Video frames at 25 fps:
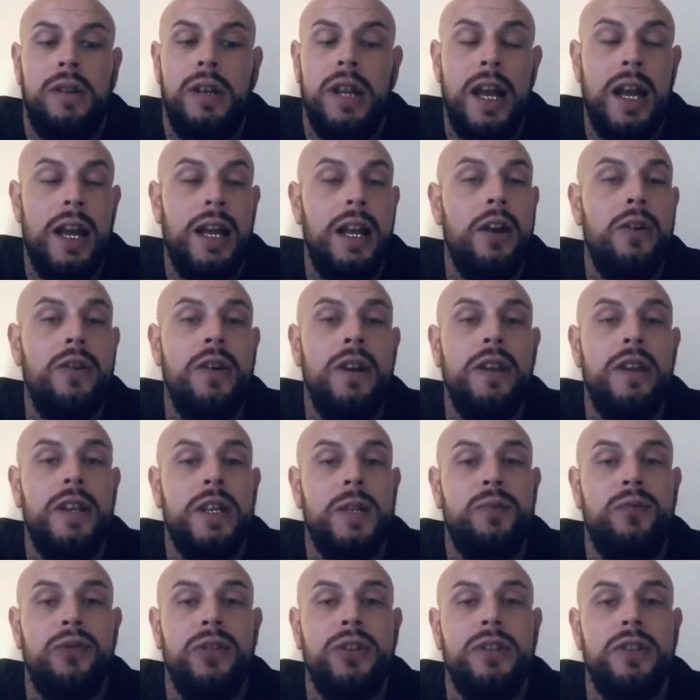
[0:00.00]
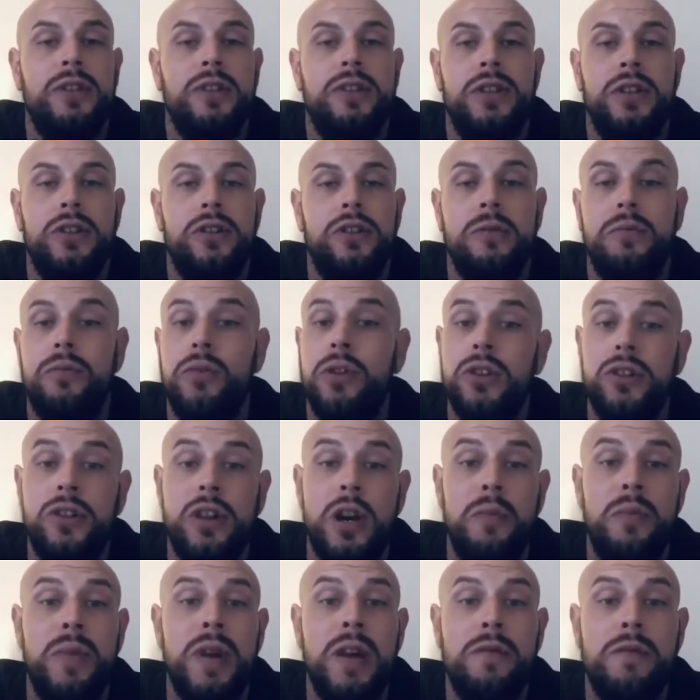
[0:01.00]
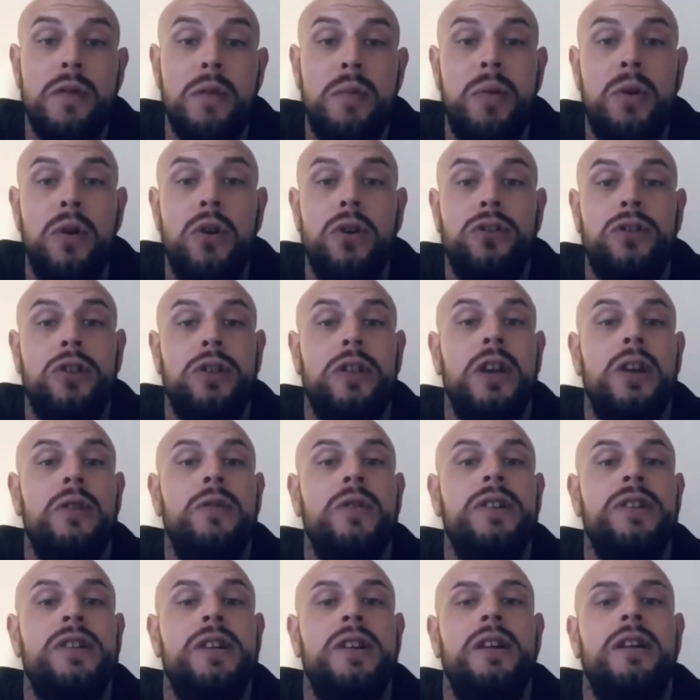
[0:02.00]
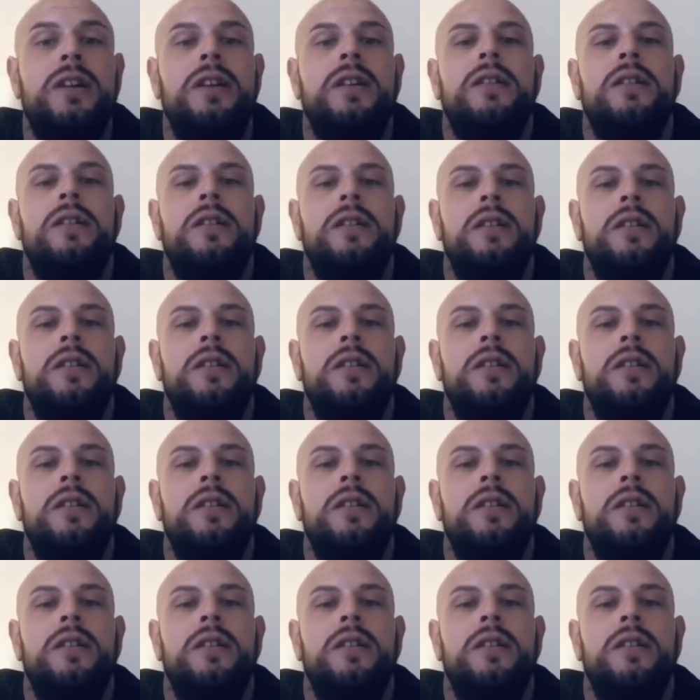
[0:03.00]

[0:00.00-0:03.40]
let alone in this prison system. But it's not being reported though, is it?